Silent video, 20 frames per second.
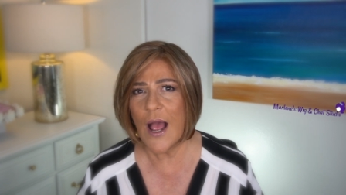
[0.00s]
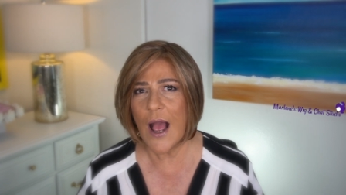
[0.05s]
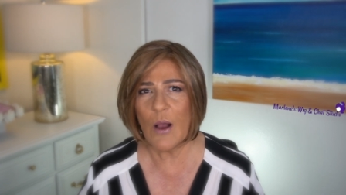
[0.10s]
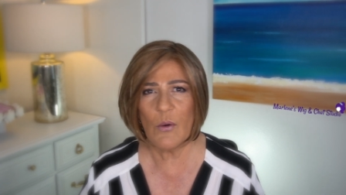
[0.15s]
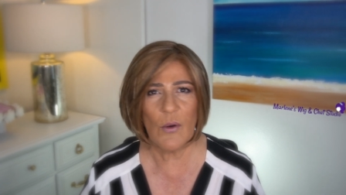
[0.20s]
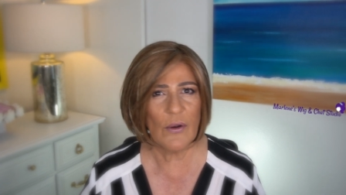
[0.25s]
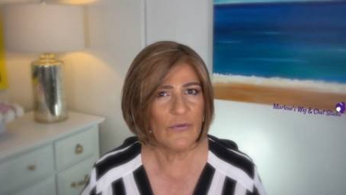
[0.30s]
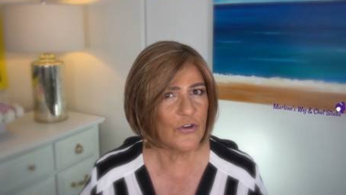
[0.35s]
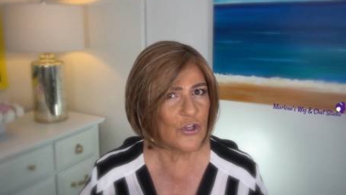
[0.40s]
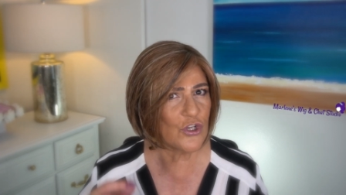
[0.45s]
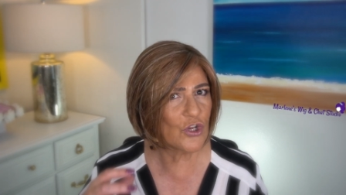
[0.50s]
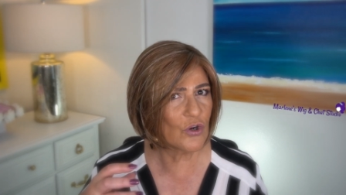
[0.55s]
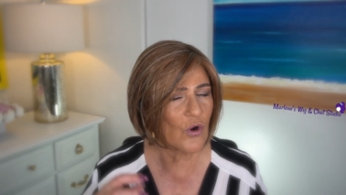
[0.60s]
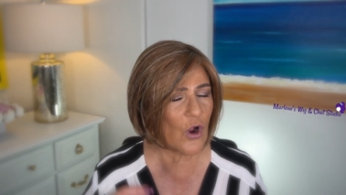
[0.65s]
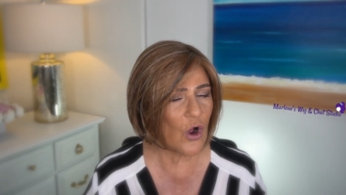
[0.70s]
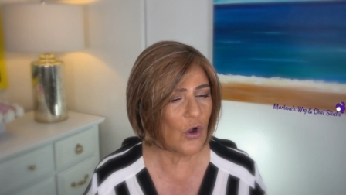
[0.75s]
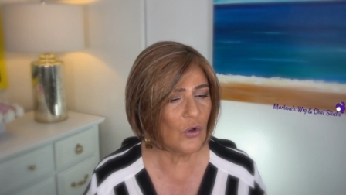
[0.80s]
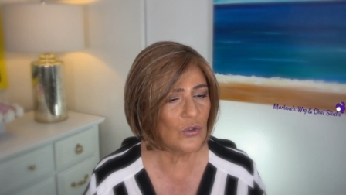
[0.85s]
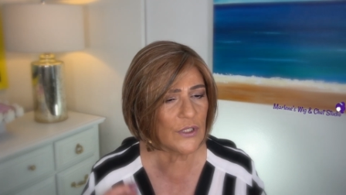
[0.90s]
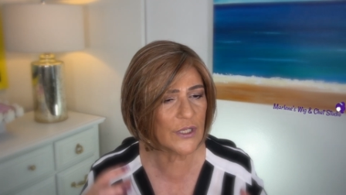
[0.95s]
However, you're
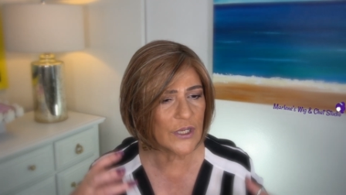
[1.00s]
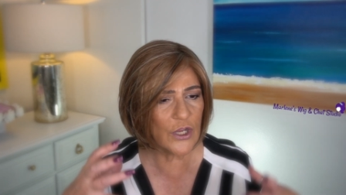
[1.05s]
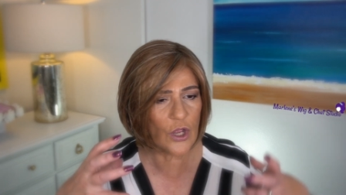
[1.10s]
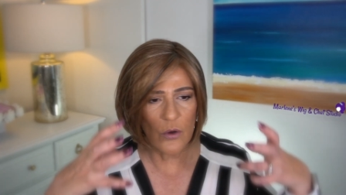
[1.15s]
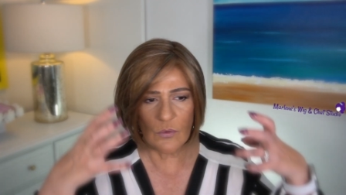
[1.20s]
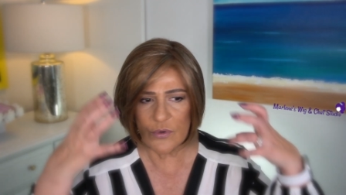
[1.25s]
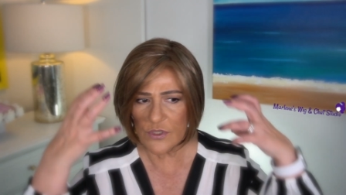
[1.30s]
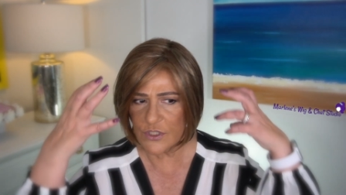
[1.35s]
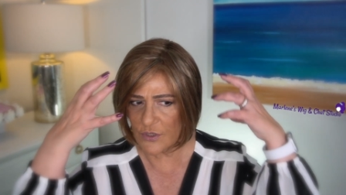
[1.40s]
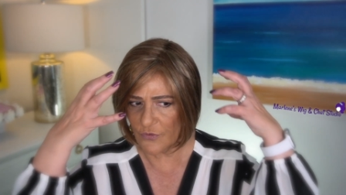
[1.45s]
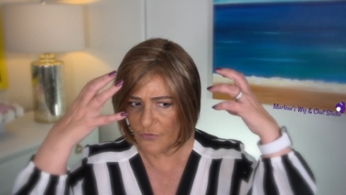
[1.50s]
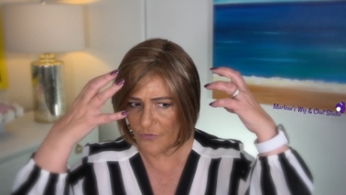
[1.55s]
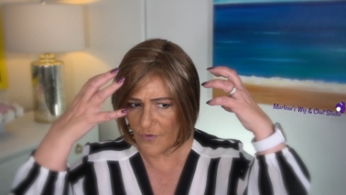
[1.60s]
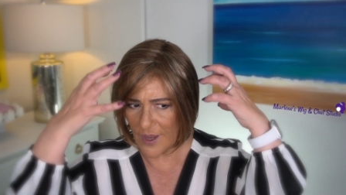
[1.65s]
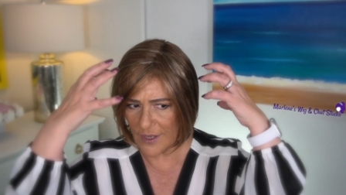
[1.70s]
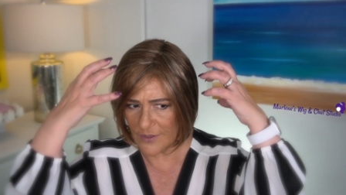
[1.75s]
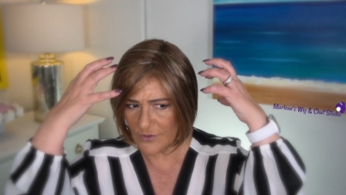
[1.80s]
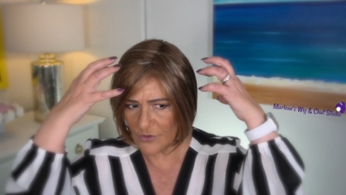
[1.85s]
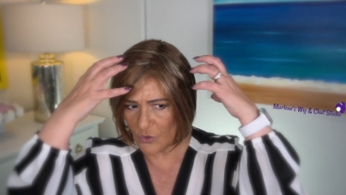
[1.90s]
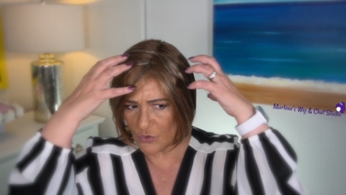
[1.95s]
only going to
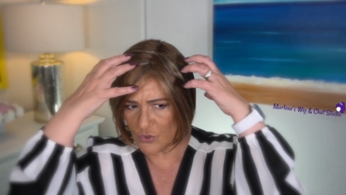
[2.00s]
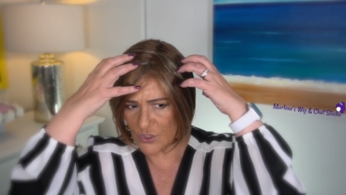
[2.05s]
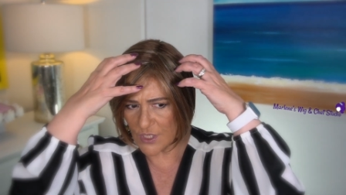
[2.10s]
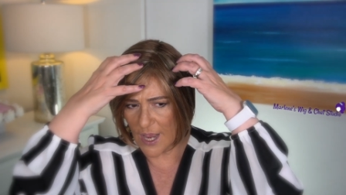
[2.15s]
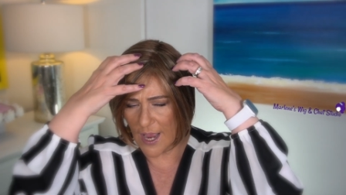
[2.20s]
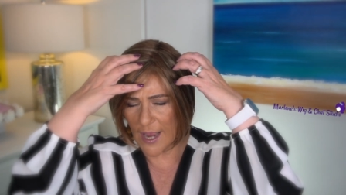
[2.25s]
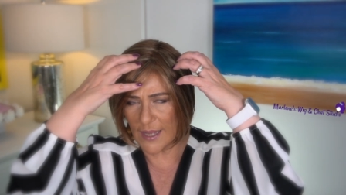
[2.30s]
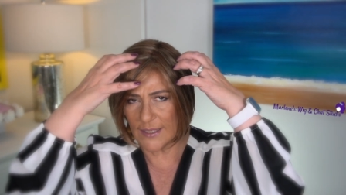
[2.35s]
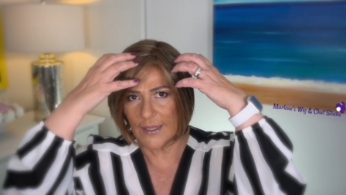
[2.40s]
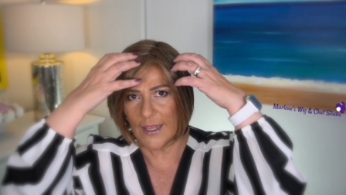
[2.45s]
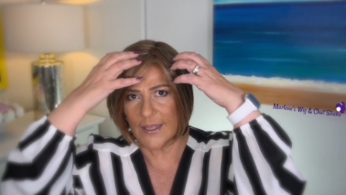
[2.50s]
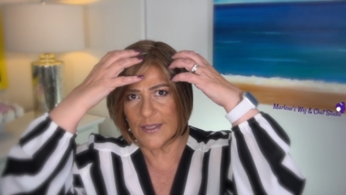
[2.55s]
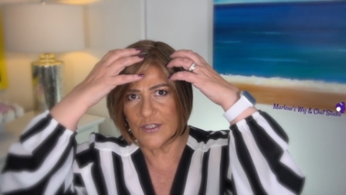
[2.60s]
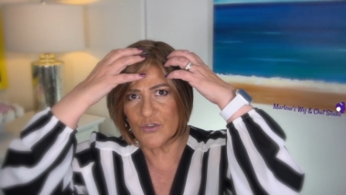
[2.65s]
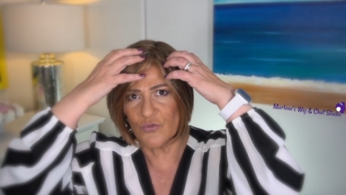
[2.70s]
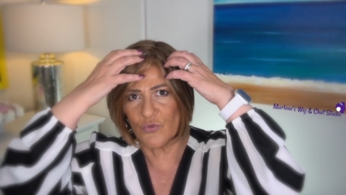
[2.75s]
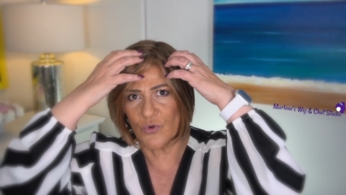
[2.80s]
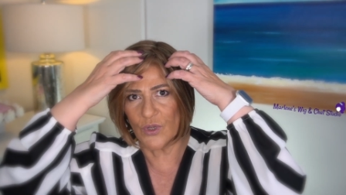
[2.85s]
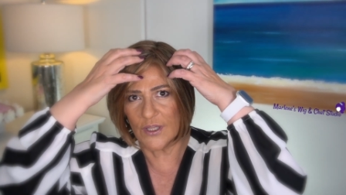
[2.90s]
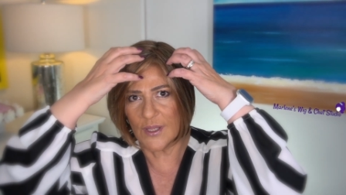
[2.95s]
find those
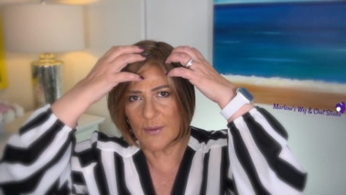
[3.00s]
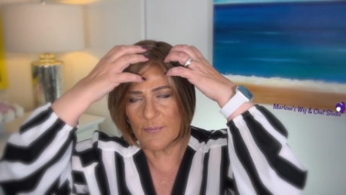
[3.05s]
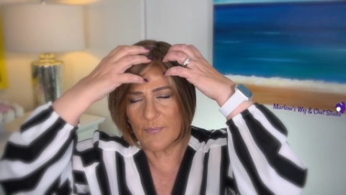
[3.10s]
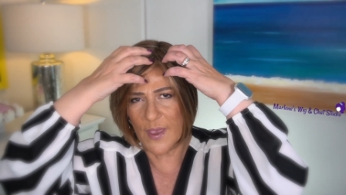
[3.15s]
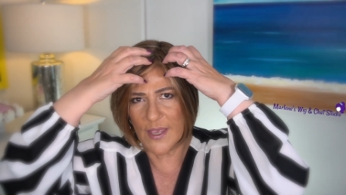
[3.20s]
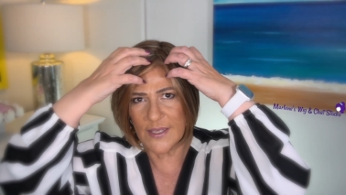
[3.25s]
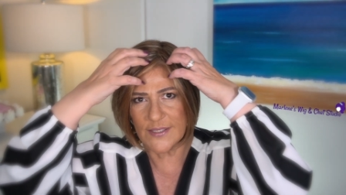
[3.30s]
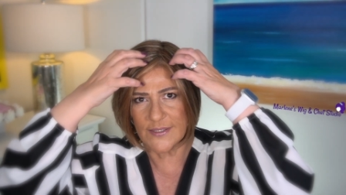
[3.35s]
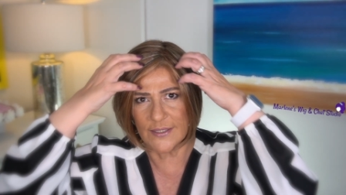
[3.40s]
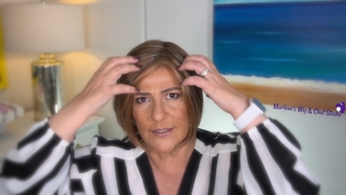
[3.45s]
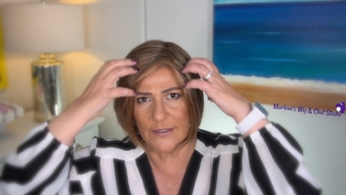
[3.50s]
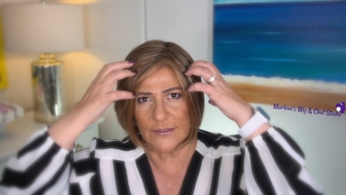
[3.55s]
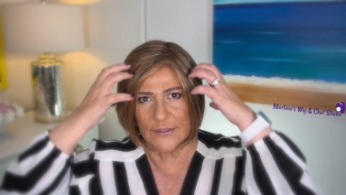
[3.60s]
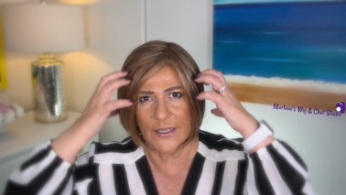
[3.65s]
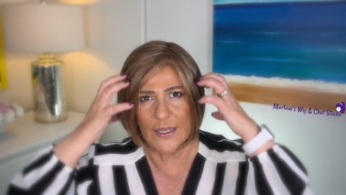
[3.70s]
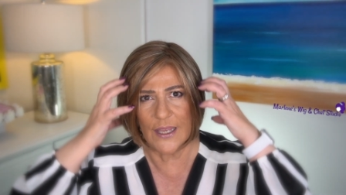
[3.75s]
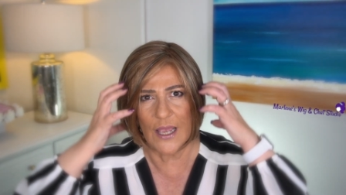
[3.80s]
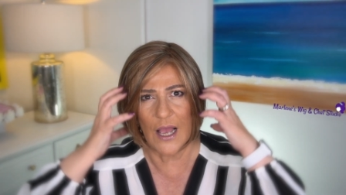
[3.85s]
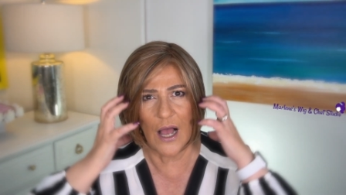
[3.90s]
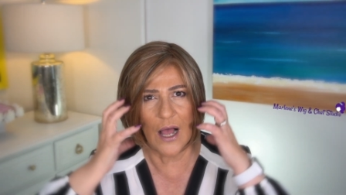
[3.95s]
highlights really
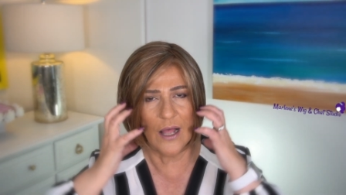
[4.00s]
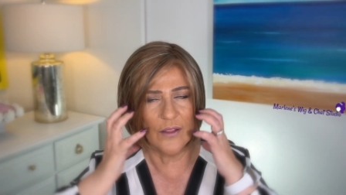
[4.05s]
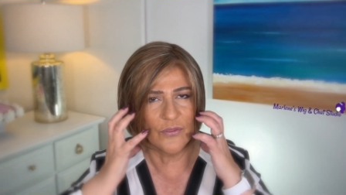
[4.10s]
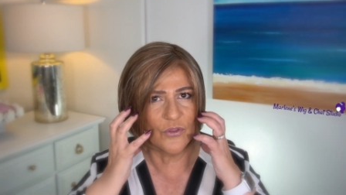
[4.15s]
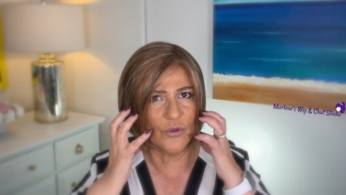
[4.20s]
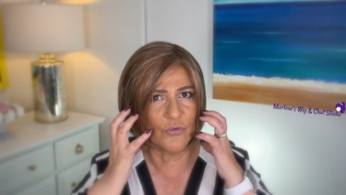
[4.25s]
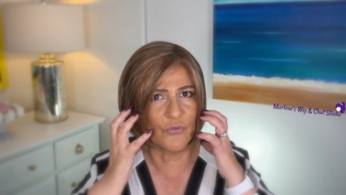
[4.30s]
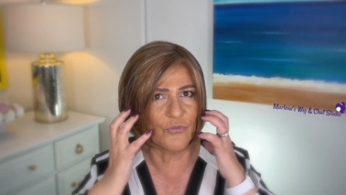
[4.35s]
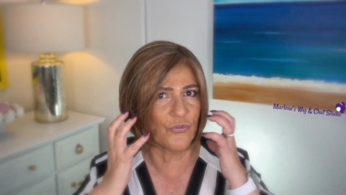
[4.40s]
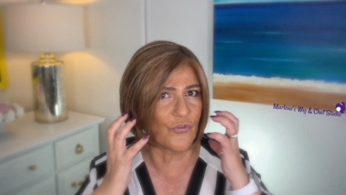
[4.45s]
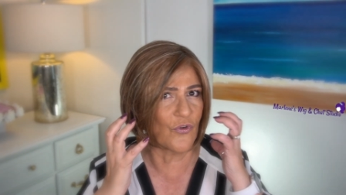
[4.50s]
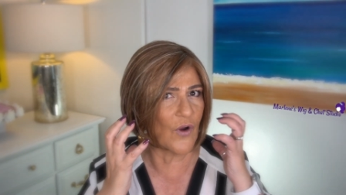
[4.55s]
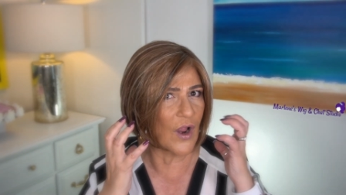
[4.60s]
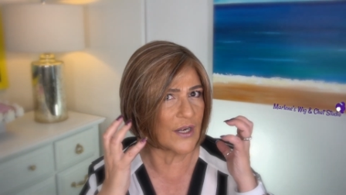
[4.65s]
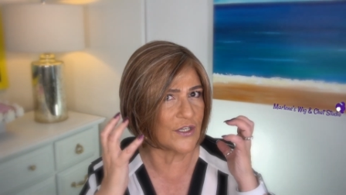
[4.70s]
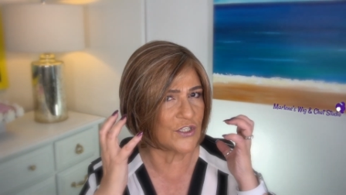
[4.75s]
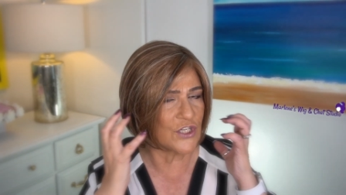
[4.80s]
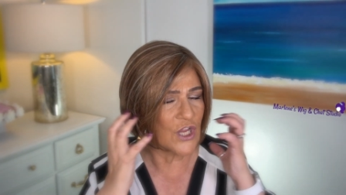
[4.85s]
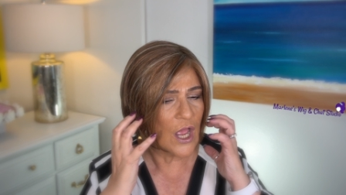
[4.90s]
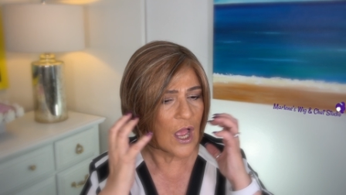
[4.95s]
basically on the
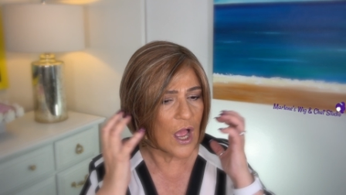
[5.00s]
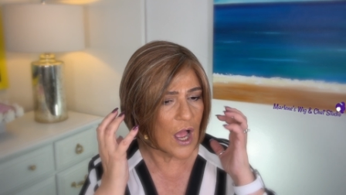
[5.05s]
front.